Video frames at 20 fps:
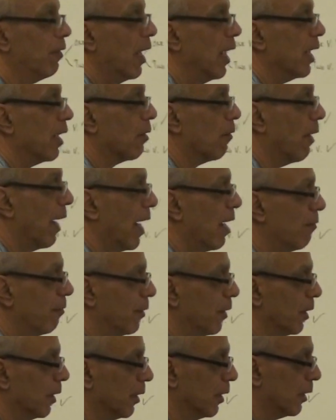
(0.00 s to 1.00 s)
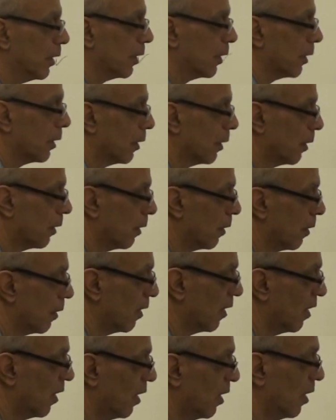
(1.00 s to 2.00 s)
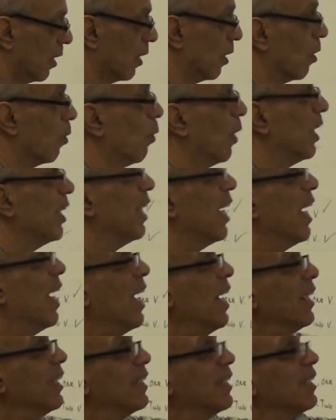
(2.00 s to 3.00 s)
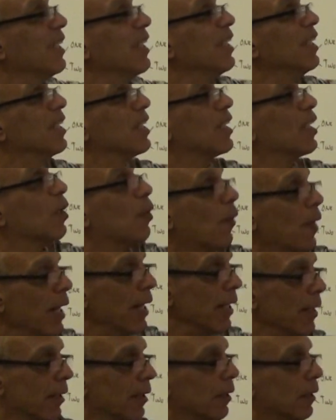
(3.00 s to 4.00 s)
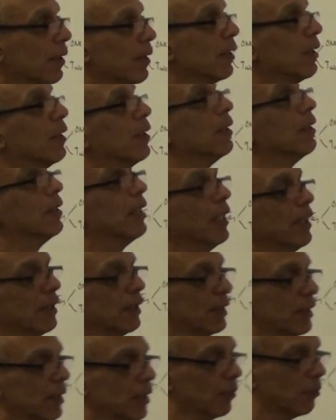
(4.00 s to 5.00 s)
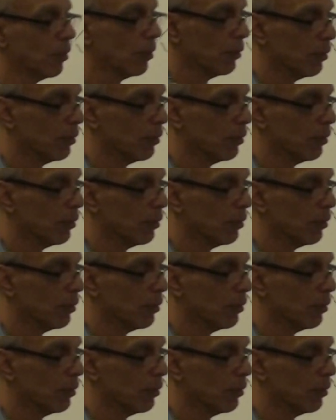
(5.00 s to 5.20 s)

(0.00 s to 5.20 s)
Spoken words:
I graph this, when x is greater than 0,